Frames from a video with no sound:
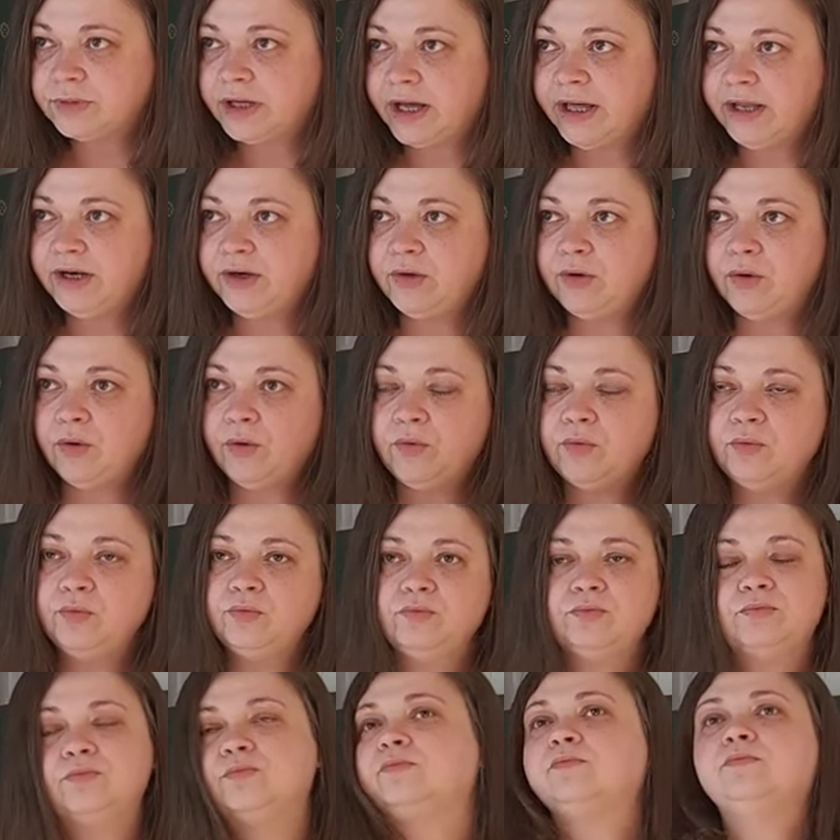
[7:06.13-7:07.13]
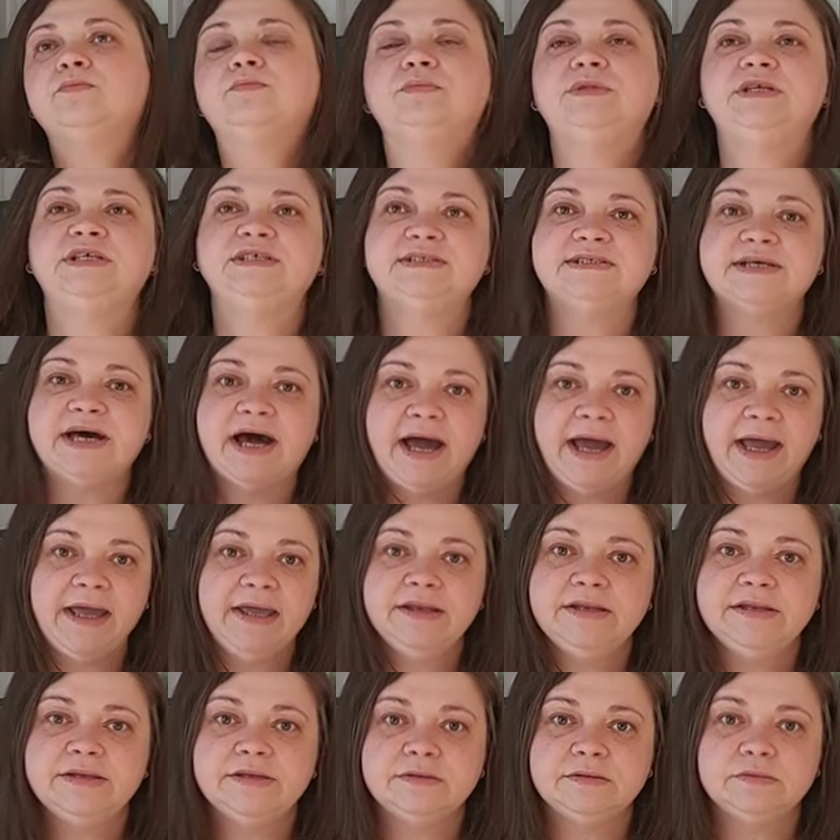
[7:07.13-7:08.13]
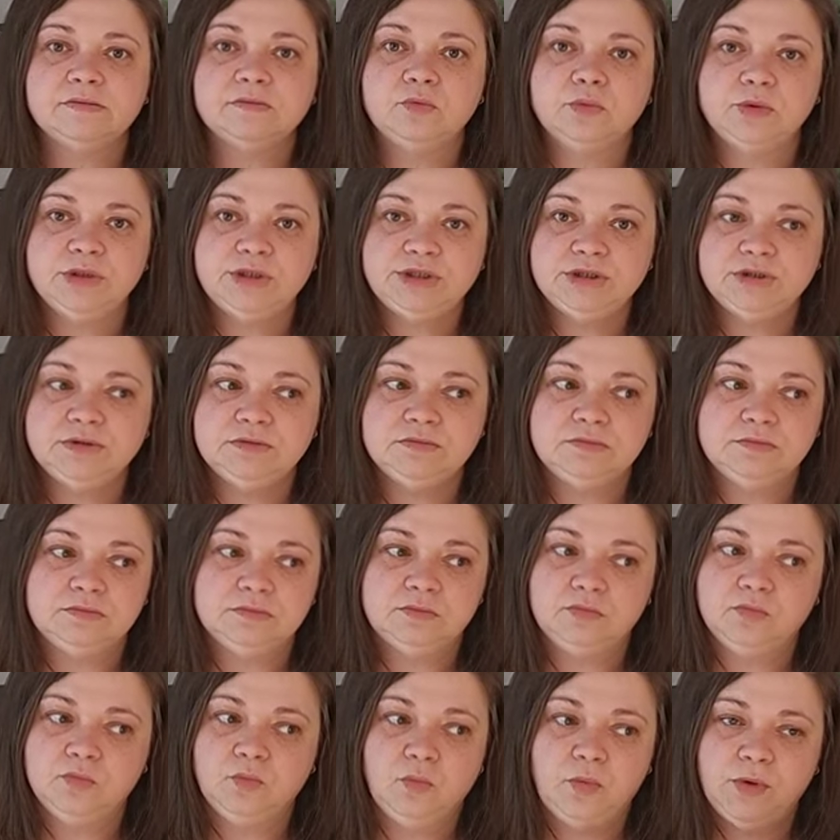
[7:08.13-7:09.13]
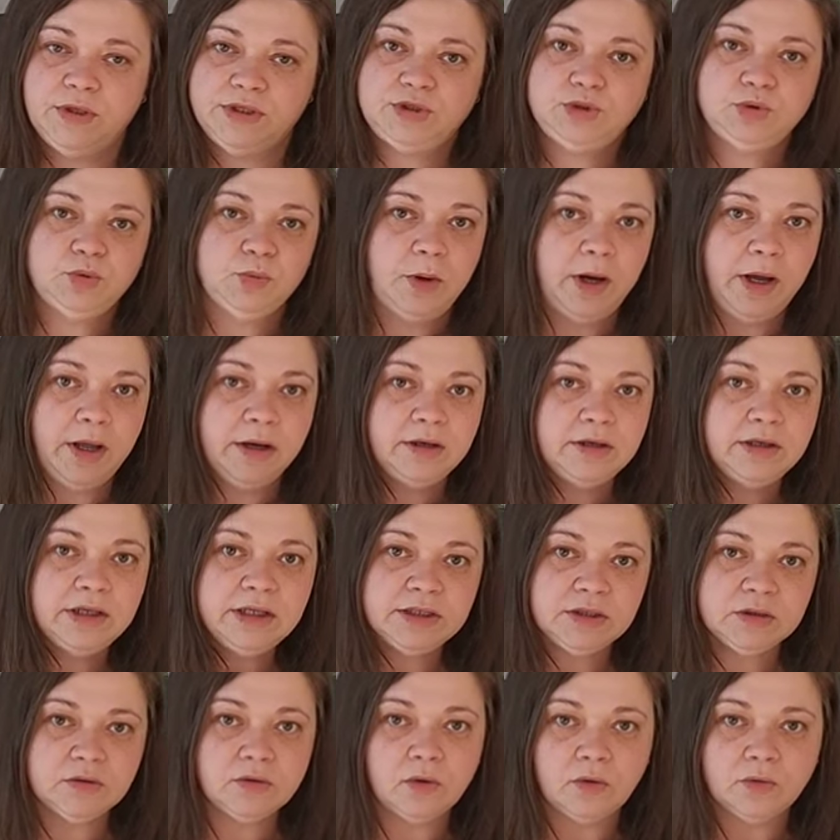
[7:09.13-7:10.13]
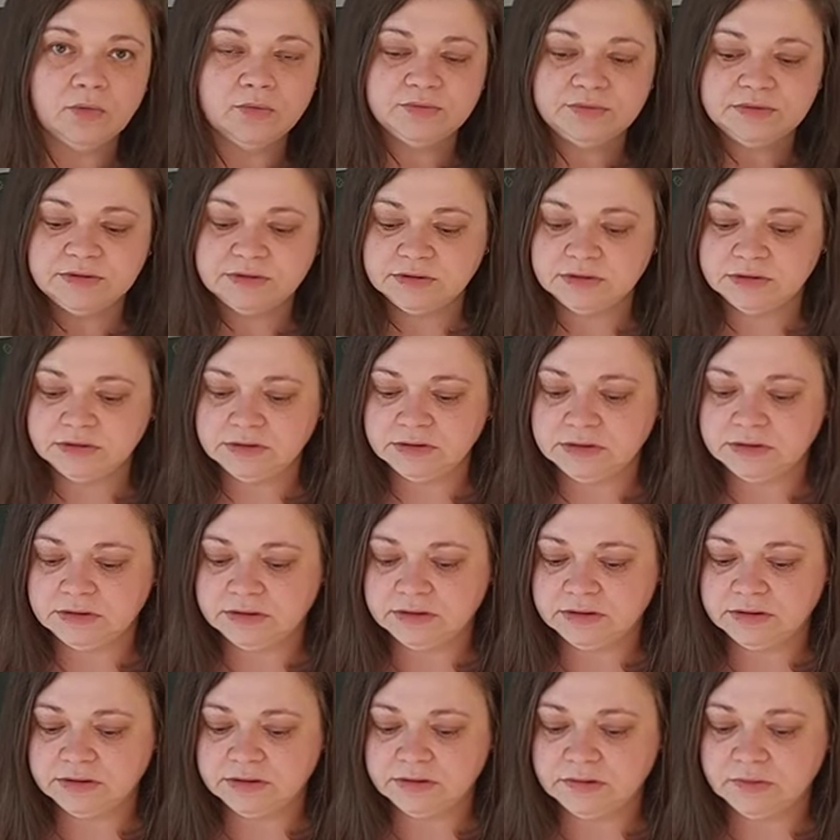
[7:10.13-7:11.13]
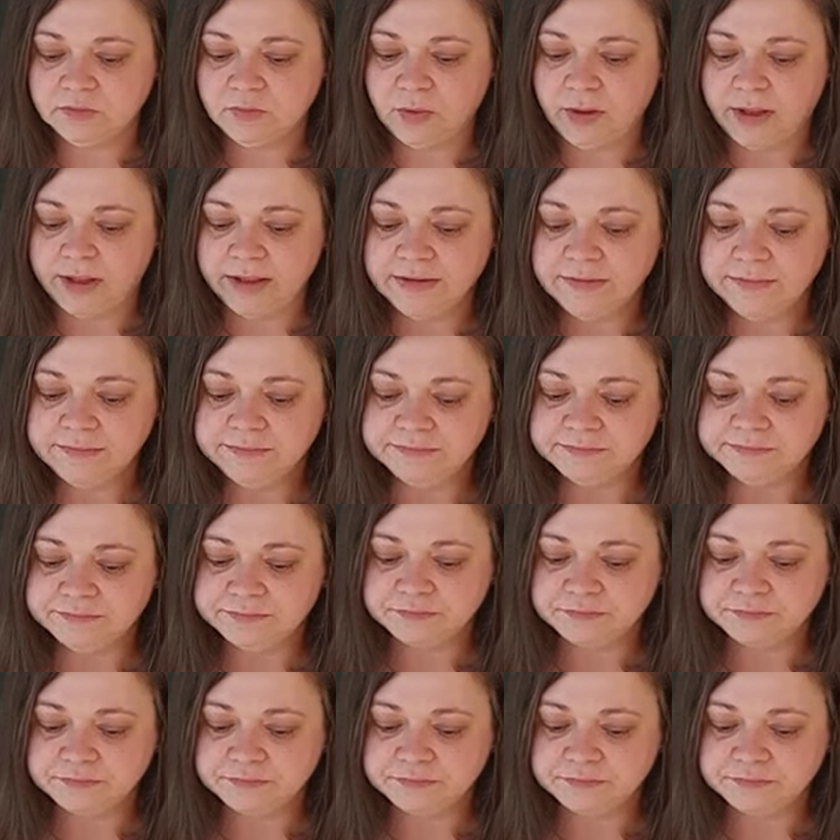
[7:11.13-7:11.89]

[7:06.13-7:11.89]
I don't know, decide which one it goes well.